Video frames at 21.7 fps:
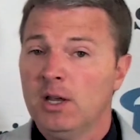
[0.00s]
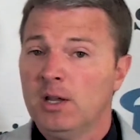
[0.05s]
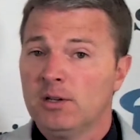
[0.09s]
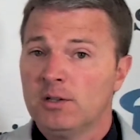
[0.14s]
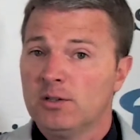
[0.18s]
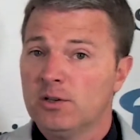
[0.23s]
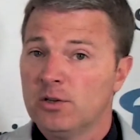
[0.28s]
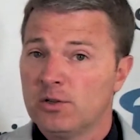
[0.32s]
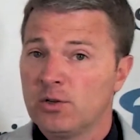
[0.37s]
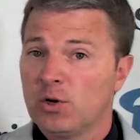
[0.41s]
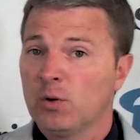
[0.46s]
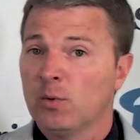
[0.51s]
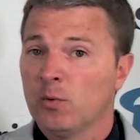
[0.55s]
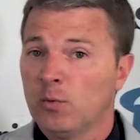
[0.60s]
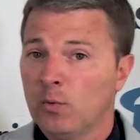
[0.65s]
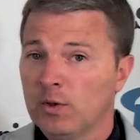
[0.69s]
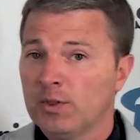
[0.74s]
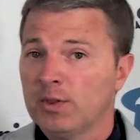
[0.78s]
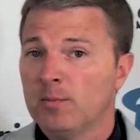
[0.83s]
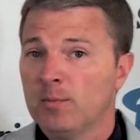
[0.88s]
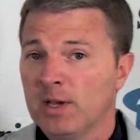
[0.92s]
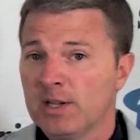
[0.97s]
to determine
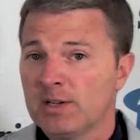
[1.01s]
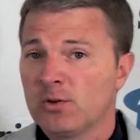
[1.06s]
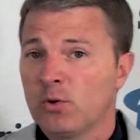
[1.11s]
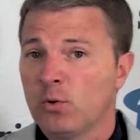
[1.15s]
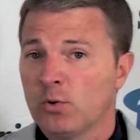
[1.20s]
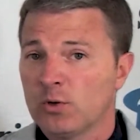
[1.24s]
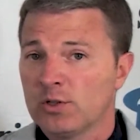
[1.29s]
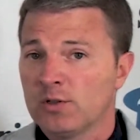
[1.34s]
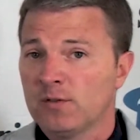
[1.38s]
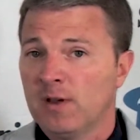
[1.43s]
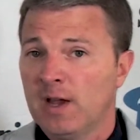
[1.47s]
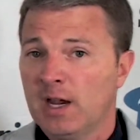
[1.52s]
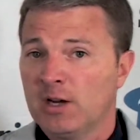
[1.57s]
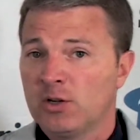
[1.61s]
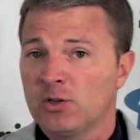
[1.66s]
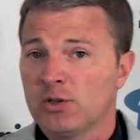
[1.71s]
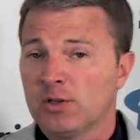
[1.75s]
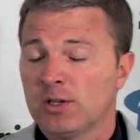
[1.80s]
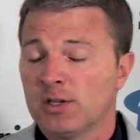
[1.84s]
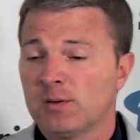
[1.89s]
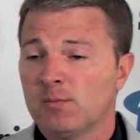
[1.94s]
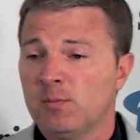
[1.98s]
what the best course of
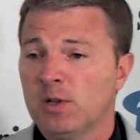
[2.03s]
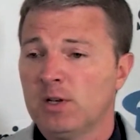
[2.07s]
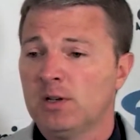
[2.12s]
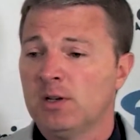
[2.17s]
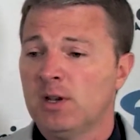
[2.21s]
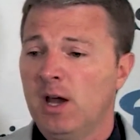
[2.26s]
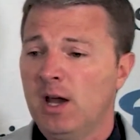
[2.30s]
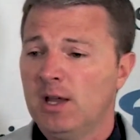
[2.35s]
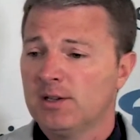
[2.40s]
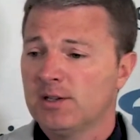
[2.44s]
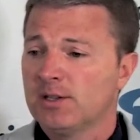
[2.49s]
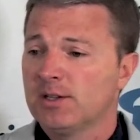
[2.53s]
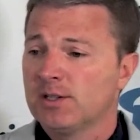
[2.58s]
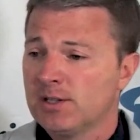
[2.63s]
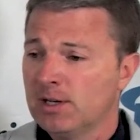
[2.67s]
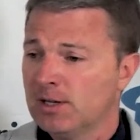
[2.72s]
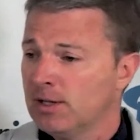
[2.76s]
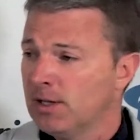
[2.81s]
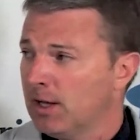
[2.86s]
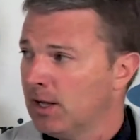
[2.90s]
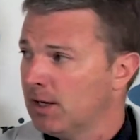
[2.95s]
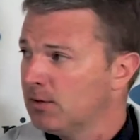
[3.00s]
action is, but not to
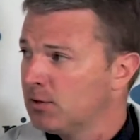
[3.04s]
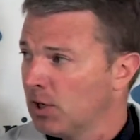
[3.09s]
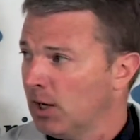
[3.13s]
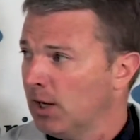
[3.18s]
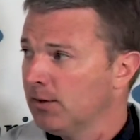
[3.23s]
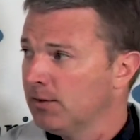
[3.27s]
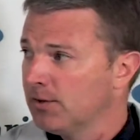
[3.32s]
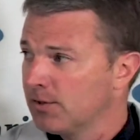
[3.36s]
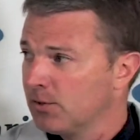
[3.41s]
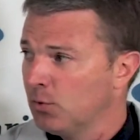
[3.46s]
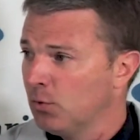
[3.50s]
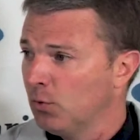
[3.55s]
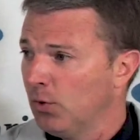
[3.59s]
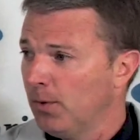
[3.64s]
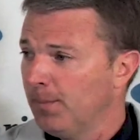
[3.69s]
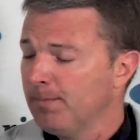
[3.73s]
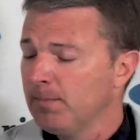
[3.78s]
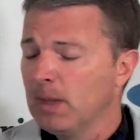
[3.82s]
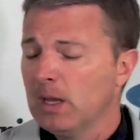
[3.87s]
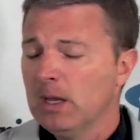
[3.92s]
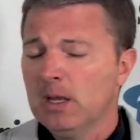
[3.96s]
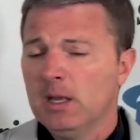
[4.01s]
send that child to school.
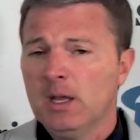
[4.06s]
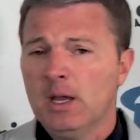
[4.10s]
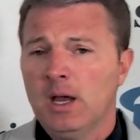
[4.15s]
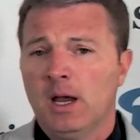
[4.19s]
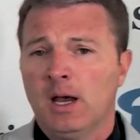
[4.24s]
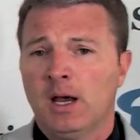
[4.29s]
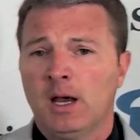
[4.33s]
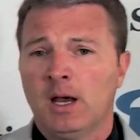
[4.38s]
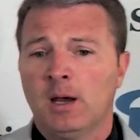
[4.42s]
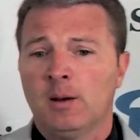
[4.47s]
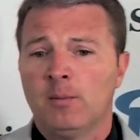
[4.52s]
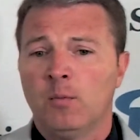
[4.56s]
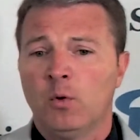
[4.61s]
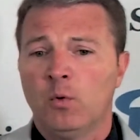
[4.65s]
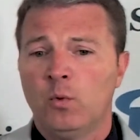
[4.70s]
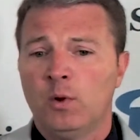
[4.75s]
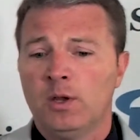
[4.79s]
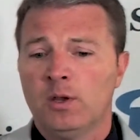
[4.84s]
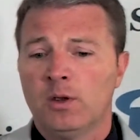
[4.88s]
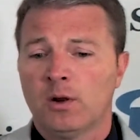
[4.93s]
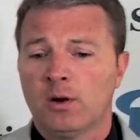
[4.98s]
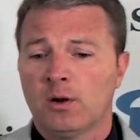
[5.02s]

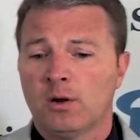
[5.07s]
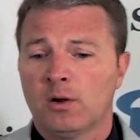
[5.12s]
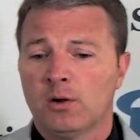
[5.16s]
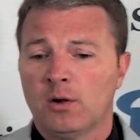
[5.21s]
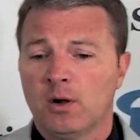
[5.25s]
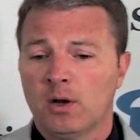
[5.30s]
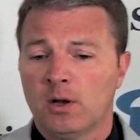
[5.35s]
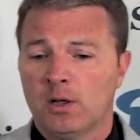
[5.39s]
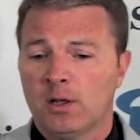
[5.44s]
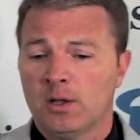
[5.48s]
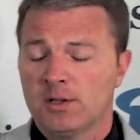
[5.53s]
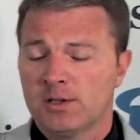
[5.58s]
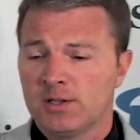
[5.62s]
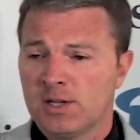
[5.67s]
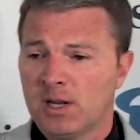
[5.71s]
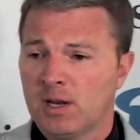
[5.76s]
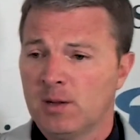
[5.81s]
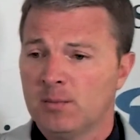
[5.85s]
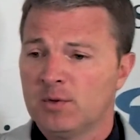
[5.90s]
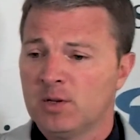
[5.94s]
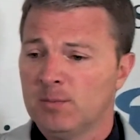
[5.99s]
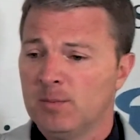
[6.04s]
We are set
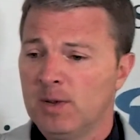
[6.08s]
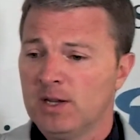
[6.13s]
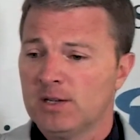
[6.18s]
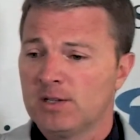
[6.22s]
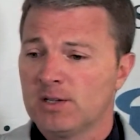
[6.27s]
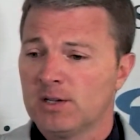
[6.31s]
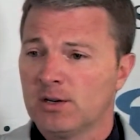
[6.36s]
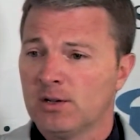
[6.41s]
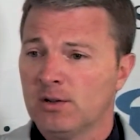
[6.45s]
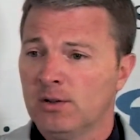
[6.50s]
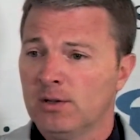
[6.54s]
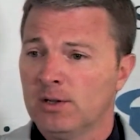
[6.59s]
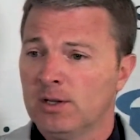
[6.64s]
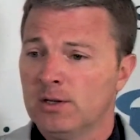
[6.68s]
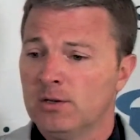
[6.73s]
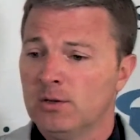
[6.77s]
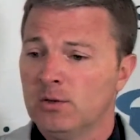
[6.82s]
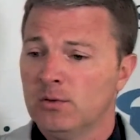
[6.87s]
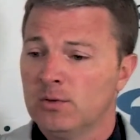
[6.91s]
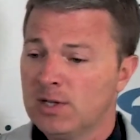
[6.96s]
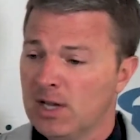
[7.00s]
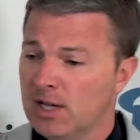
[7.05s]
up to basically
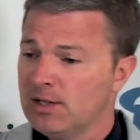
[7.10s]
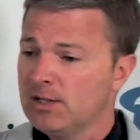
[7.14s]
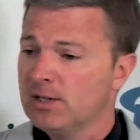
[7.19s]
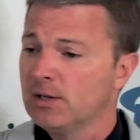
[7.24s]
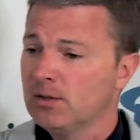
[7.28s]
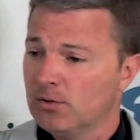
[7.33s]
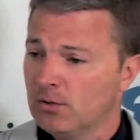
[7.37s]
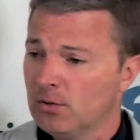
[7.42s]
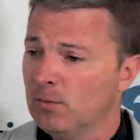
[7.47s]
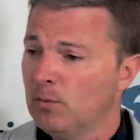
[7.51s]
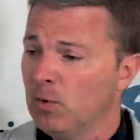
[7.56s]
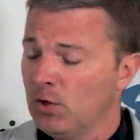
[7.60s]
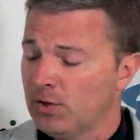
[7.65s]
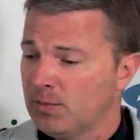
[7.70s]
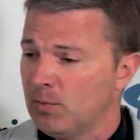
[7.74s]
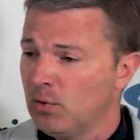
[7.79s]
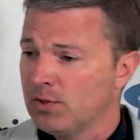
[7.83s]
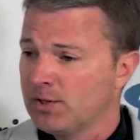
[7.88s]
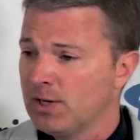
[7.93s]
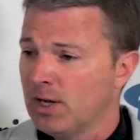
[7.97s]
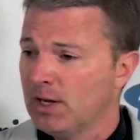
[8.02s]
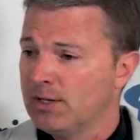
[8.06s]
do testing through multiple
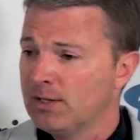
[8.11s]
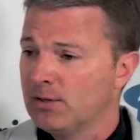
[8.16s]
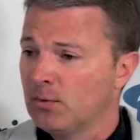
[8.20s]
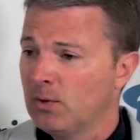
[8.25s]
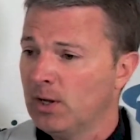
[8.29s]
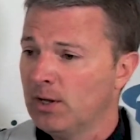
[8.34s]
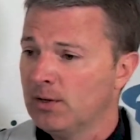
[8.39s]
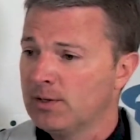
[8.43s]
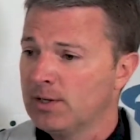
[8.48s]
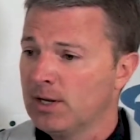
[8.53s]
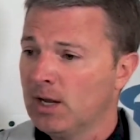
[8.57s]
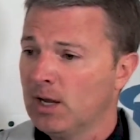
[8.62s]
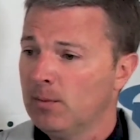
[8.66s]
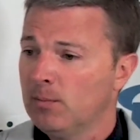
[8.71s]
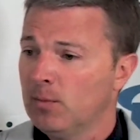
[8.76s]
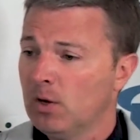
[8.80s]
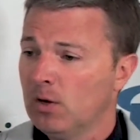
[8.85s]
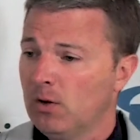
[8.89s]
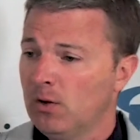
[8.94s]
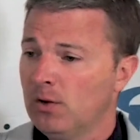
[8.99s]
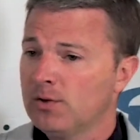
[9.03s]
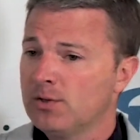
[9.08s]
sites around town, but
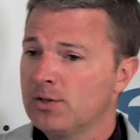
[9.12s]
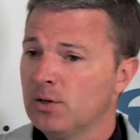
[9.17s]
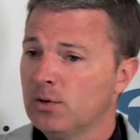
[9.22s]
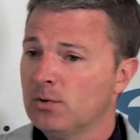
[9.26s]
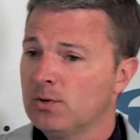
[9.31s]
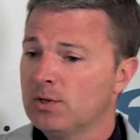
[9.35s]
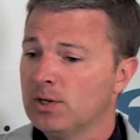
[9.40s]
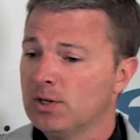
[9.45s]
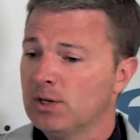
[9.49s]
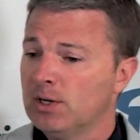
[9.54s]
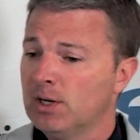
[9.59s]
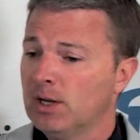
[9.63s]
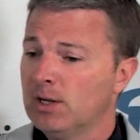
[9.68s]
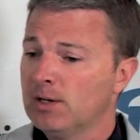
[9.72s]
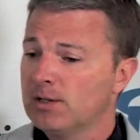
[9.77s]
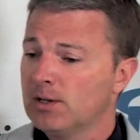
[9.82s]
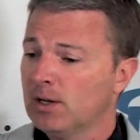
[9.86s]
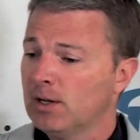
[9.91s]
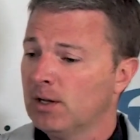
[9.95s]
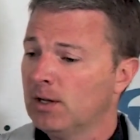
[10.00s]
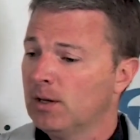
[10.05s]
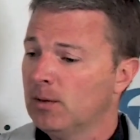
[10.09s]
also to get
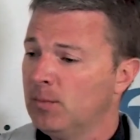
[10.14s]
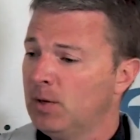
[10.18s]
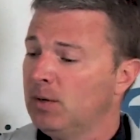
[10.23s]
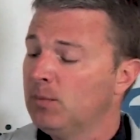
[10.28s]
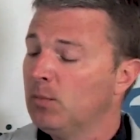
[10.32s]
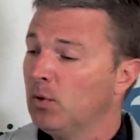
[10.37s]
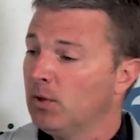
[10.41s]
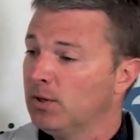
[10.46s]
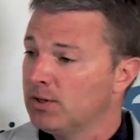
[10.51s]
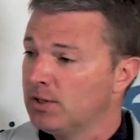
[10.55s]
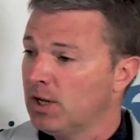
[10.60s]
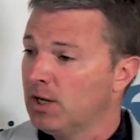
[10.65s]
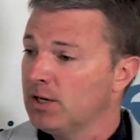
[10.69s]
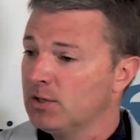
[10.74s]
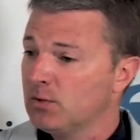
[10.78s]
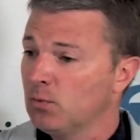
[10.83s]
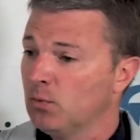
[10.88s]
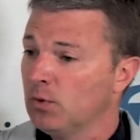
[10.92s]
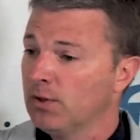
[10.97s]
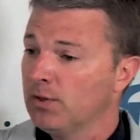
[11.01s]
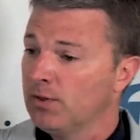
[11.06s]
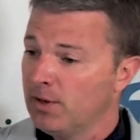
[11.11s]
people in touch
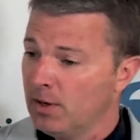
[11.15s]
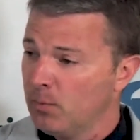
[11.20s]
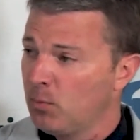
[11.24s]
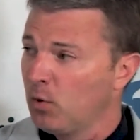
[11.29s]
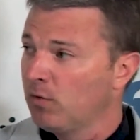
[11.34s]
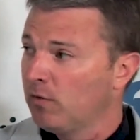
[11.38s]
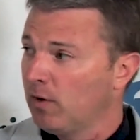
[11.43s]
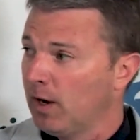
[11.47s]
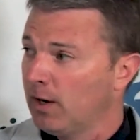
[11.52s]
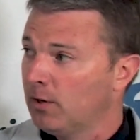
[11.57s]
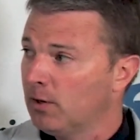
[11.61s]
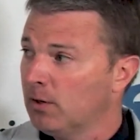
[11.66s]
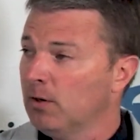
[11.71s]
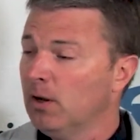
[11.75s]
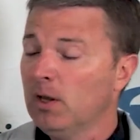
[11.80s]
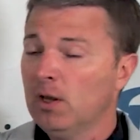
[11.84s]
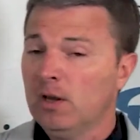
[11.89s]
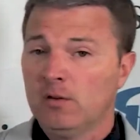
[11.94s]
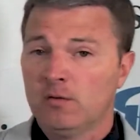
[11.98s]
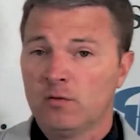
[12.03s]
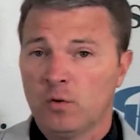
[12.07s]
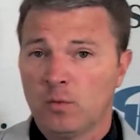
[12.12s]
with their provider
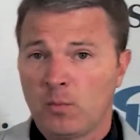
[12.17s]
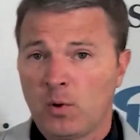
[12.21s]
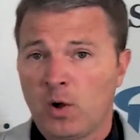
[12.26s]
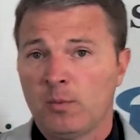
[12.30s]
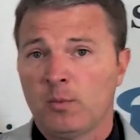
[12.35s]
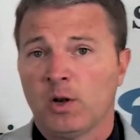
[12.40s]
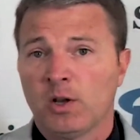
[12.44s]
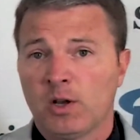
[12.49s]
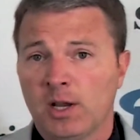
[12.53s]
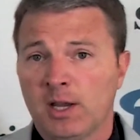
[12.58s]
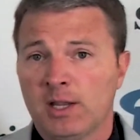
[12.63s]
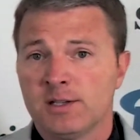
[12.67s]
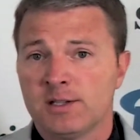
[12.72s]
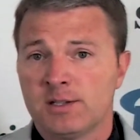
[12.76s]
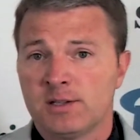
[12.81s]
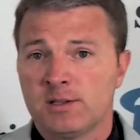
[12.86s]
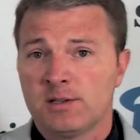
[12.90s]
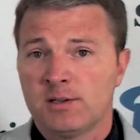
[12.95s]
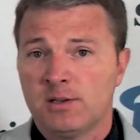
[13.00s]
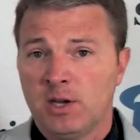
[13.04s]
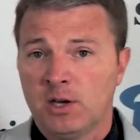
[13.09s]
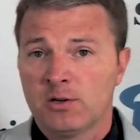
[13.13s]
from a primary
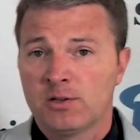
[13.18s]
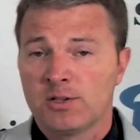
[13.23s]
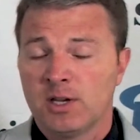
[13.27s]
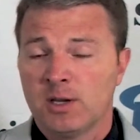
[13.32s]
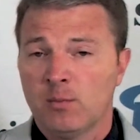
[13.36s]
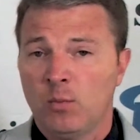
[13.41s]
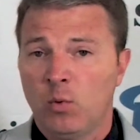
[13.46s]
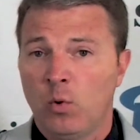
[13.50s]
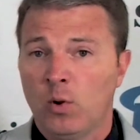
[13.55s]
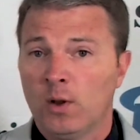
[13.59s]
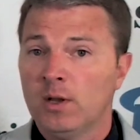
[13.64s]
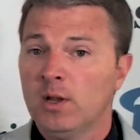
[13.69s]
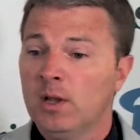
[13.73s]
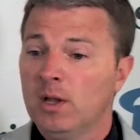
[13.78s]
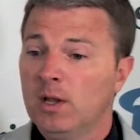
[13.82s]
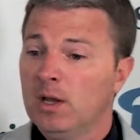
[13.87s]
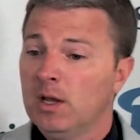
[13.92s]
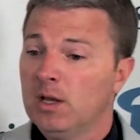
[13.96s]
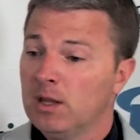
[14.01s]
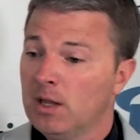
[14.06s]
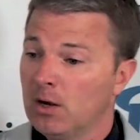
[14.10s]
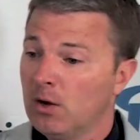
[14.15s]
care standpoint,
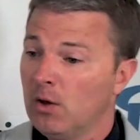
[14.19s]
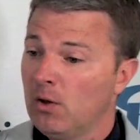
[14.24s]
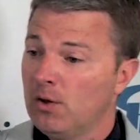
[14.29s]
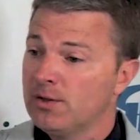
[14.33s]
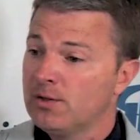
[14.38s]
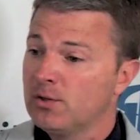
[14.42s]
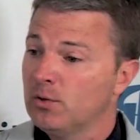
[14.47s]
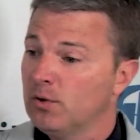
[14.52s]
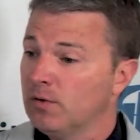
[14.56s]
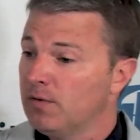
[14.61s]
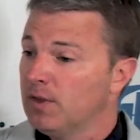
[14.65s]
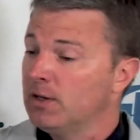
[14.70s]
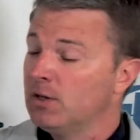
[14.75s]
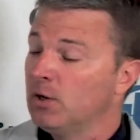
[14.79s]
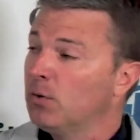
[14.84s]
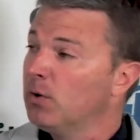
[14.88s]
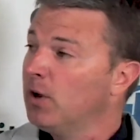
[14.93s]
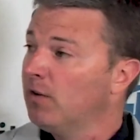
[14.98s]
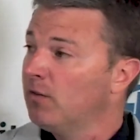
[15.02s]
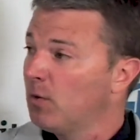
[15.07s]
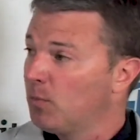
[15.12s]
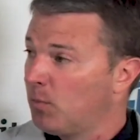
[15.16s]
and then also if they don't
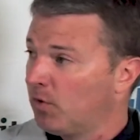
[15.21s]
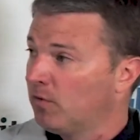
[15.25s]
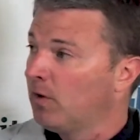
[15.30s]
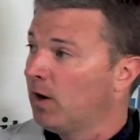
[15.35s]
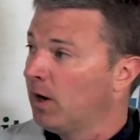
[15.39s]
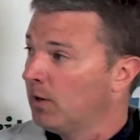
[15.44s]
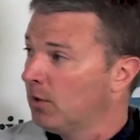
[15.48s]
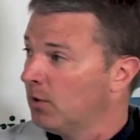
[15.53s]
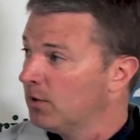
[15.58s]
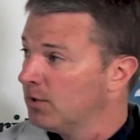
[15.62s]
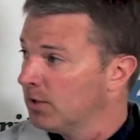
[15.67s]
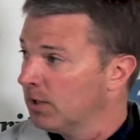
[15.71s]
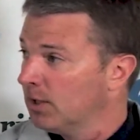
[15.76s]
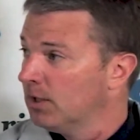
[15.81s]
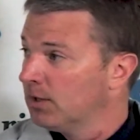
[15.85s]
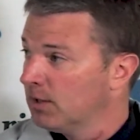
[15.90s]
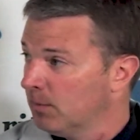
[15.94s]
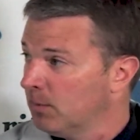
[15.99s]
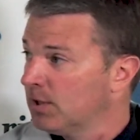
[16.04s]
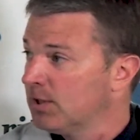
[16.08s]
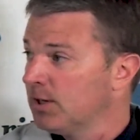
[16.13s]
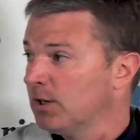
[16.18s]
have a provider, to get
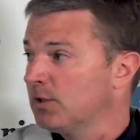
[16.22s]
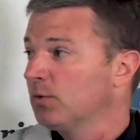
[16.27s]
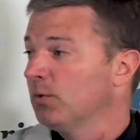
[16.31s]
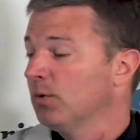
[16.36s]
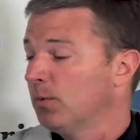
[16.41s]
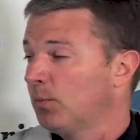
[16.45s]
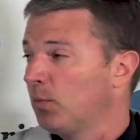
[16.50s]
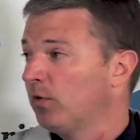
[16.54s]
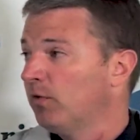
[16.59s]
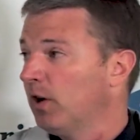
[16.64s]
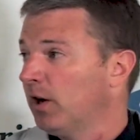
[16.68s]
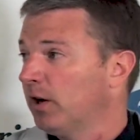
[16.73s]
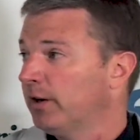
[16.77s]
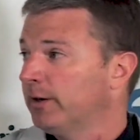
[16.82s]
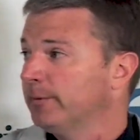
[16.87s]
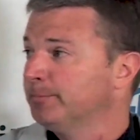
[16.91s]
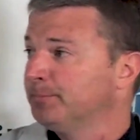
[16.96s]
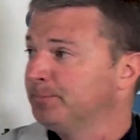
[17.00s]
them in touch with a provider.